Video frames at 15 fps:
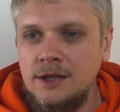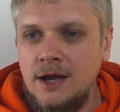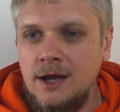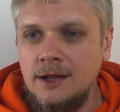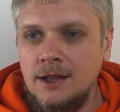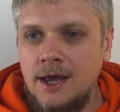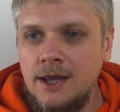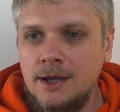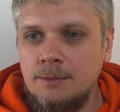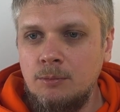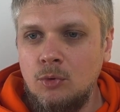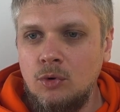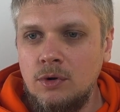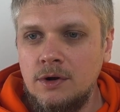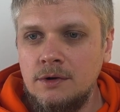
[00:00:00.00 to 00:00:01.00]
I like
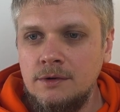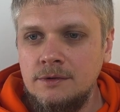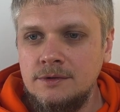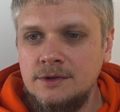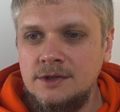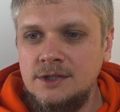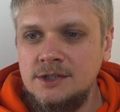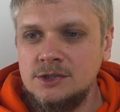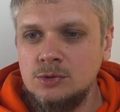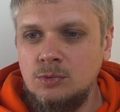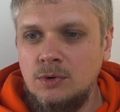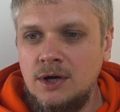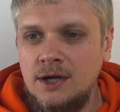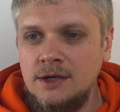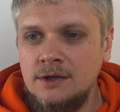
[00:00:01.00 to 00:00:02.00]
more, this
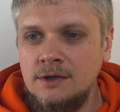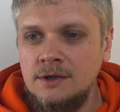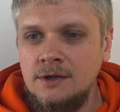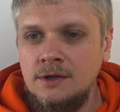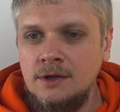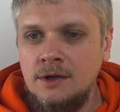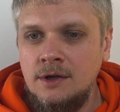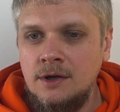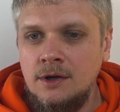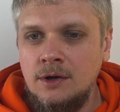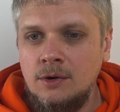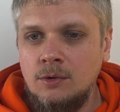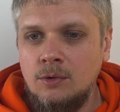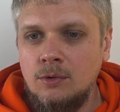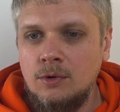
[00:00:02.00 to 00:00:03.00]
one
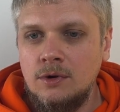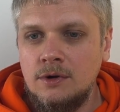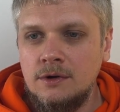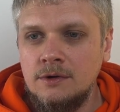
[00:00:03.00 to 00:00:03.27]
or